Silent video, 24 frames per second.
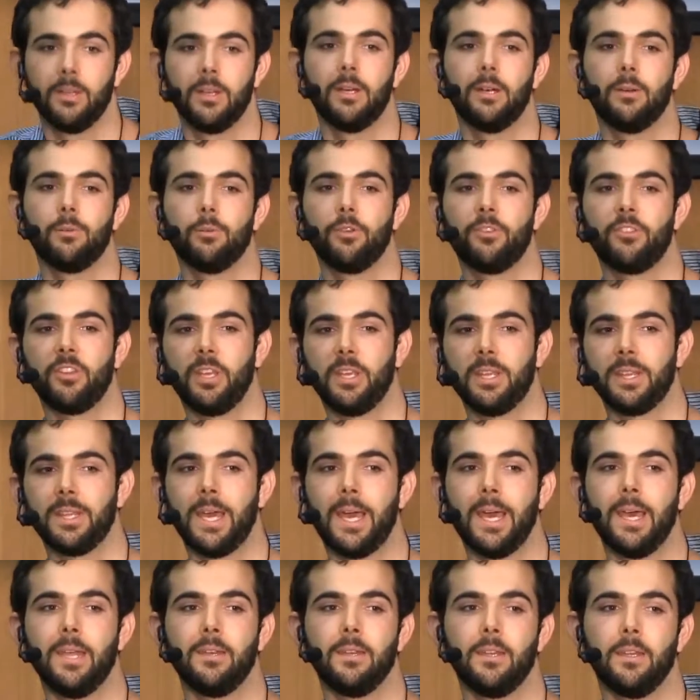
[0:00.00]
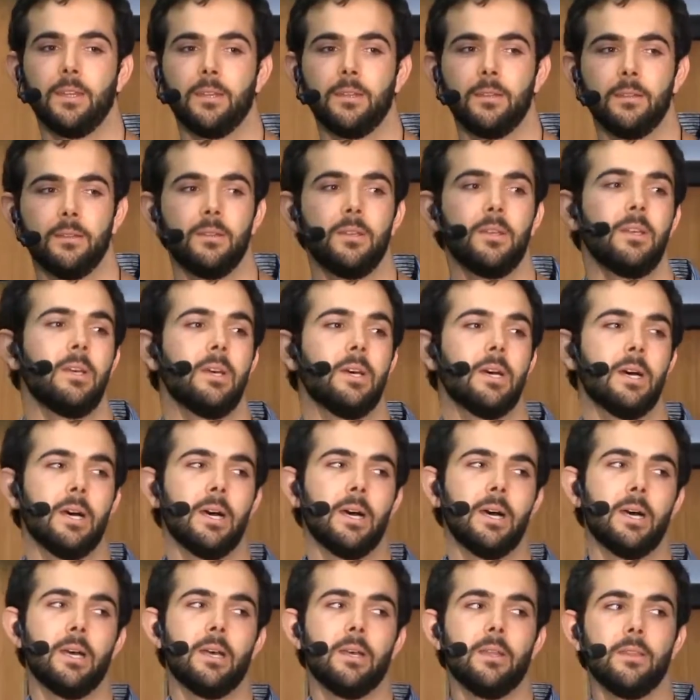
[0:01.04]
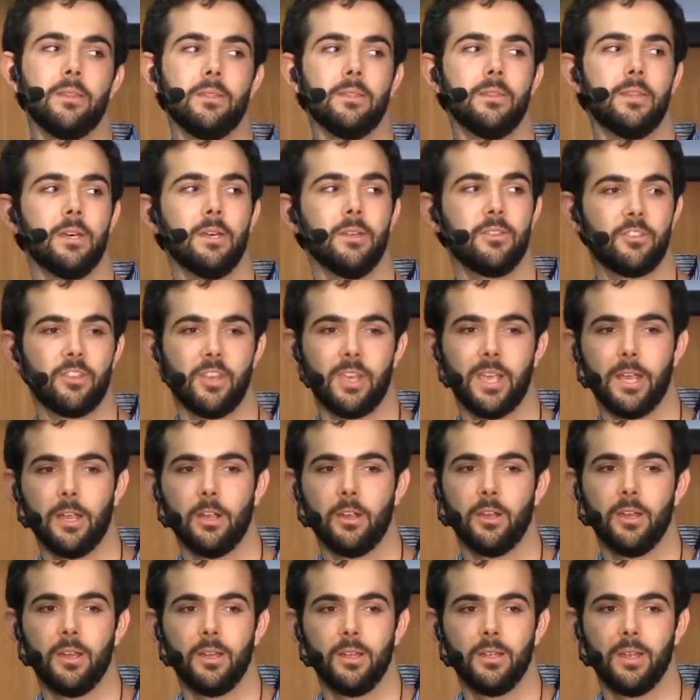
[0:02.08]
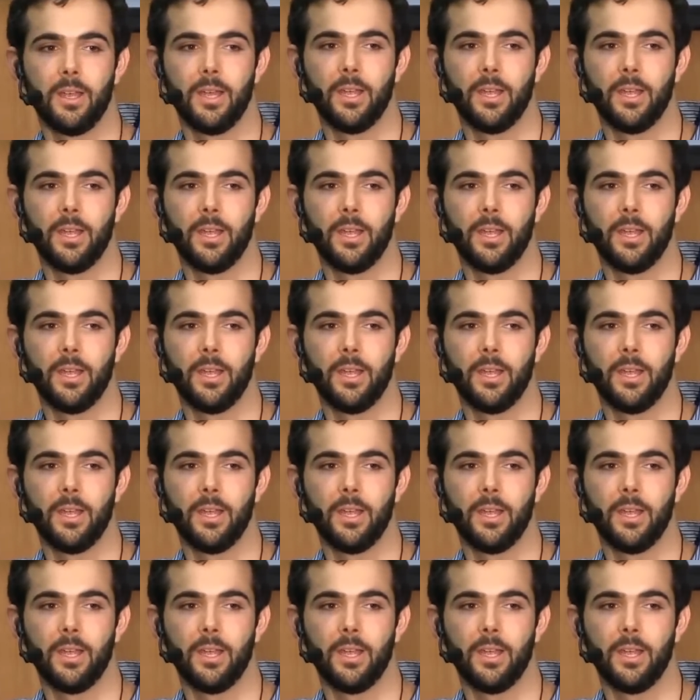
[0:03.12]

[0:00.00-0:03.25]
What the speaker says: We're seeing that in the Sahara